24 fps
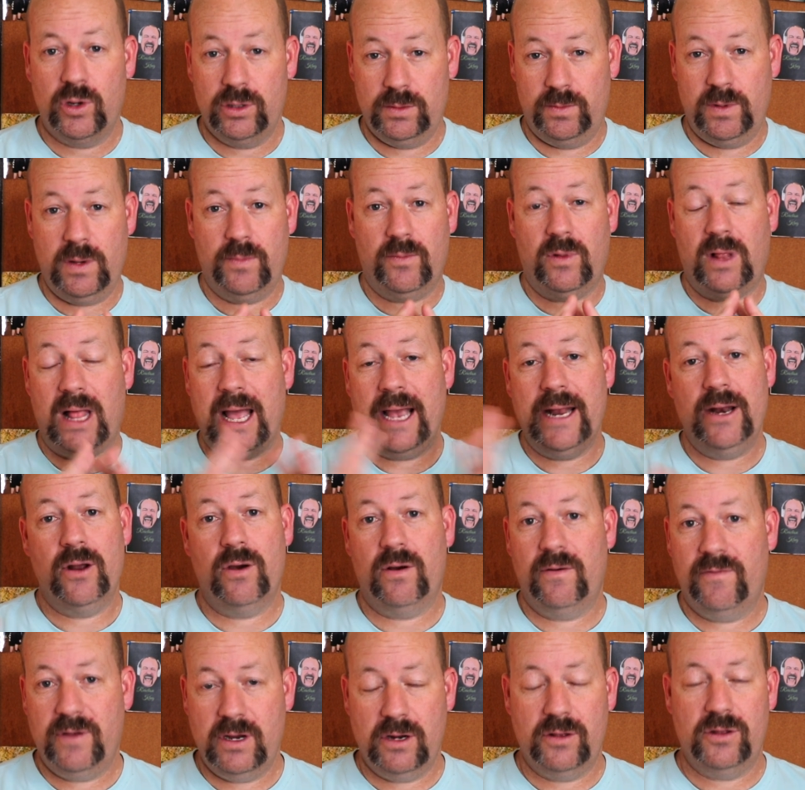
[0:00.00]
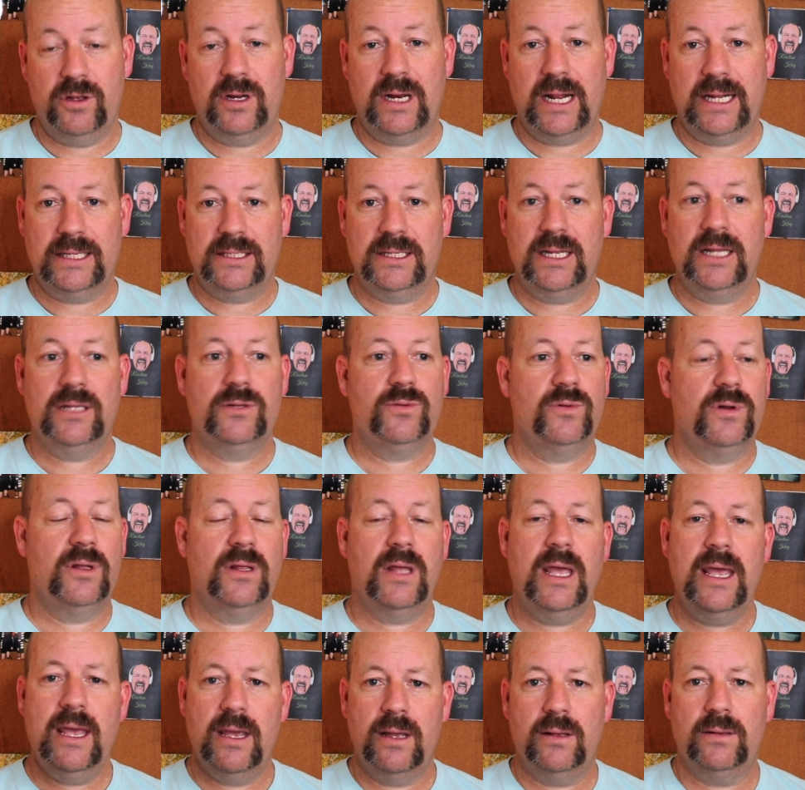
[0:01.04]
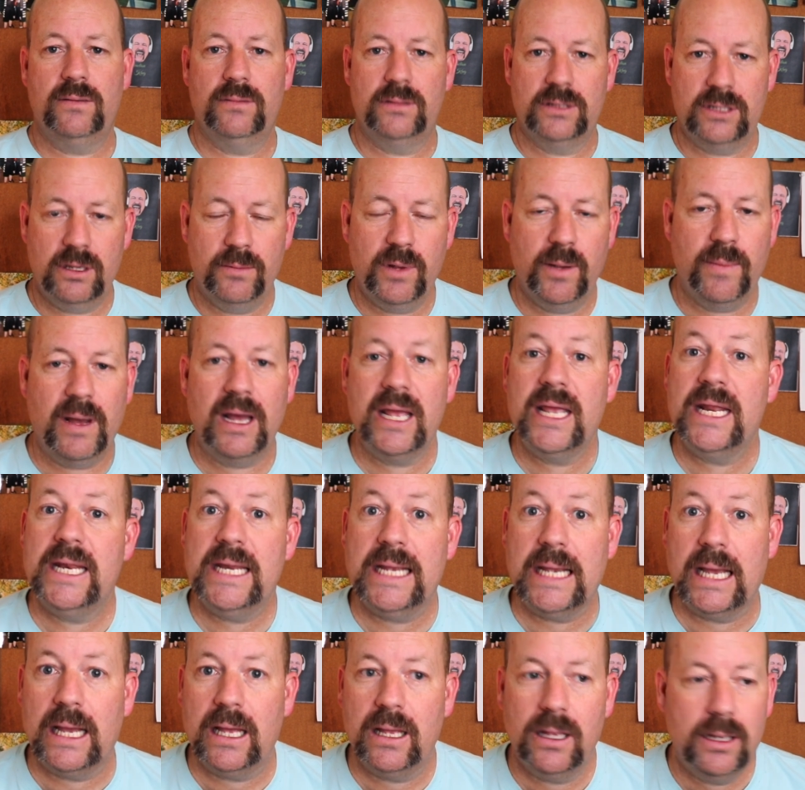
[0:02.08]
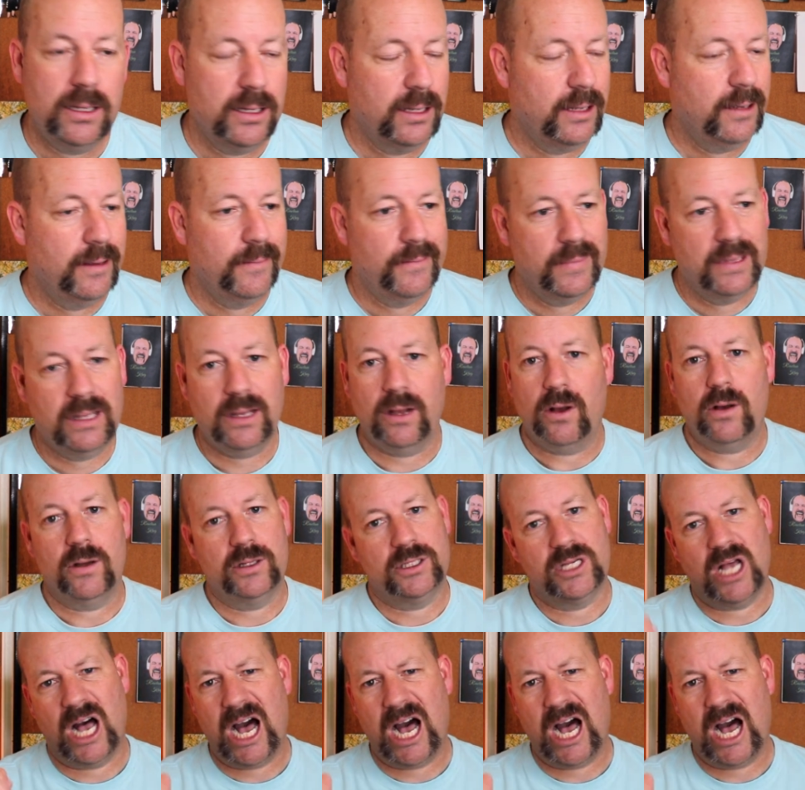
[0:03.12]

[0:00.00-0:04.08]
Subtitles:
most people I know, if you're in the United States, when you, hey, tell me about India. They all, it's